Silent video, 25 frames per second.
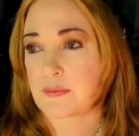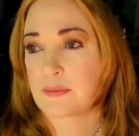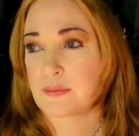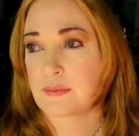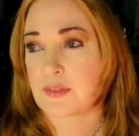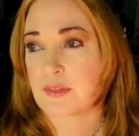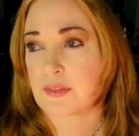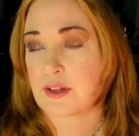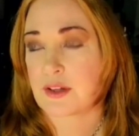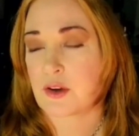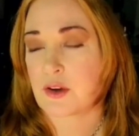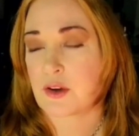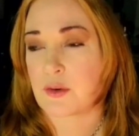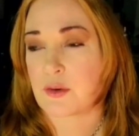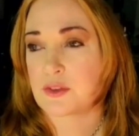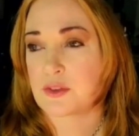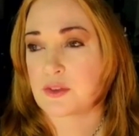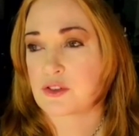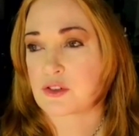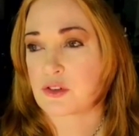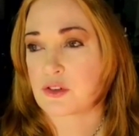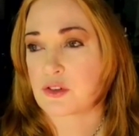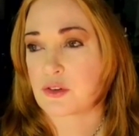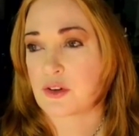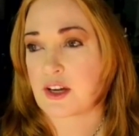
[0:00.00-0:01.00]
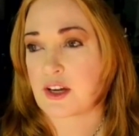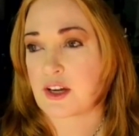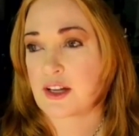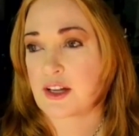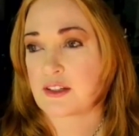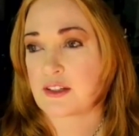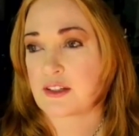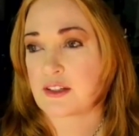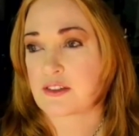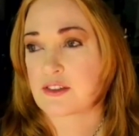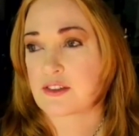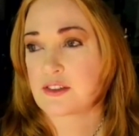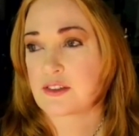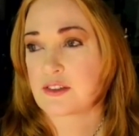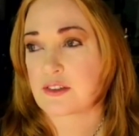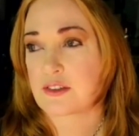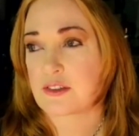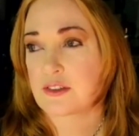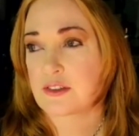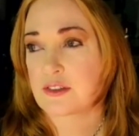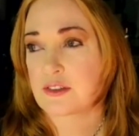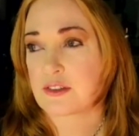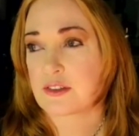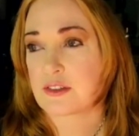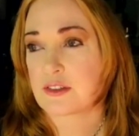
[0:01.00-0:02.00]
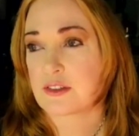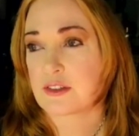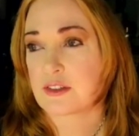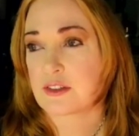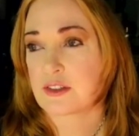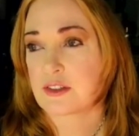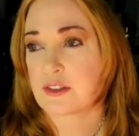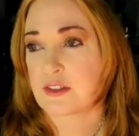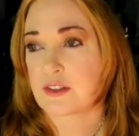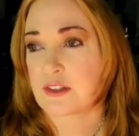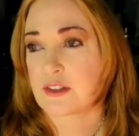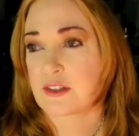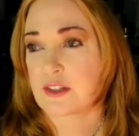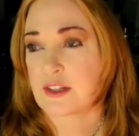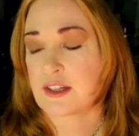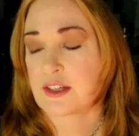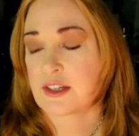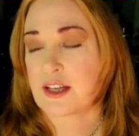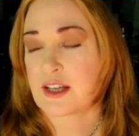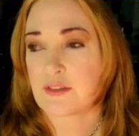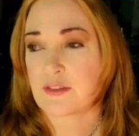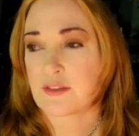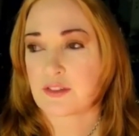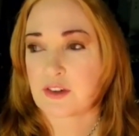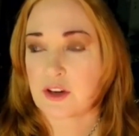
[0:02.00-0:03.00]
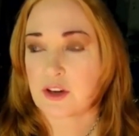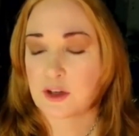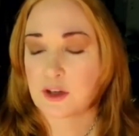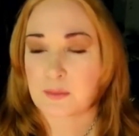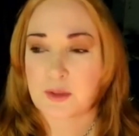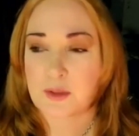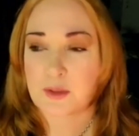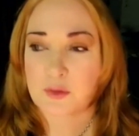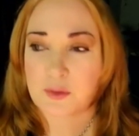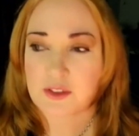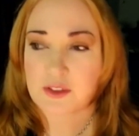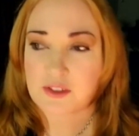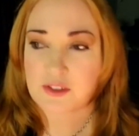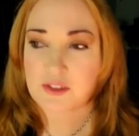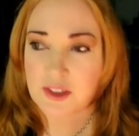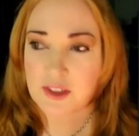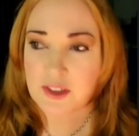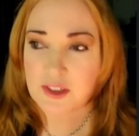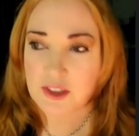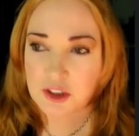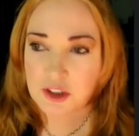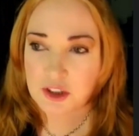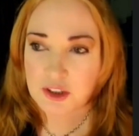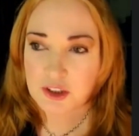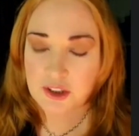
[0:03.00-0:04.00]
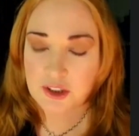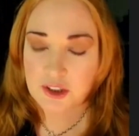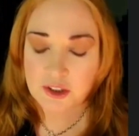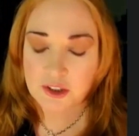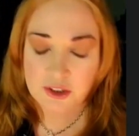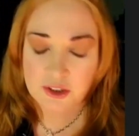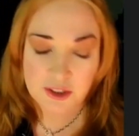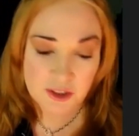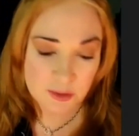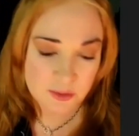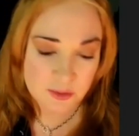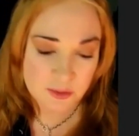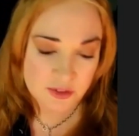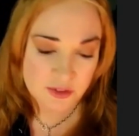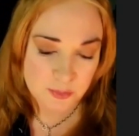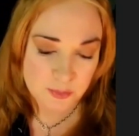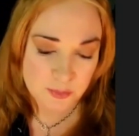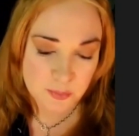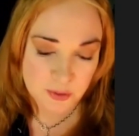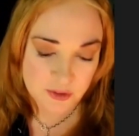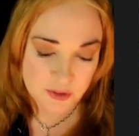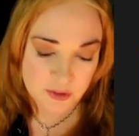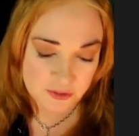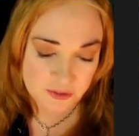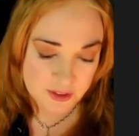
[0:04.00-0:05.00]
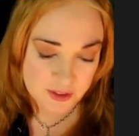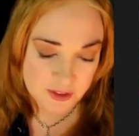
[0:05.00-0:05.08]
oh, it was great. Kevin Army was the engineer, and he was the perfect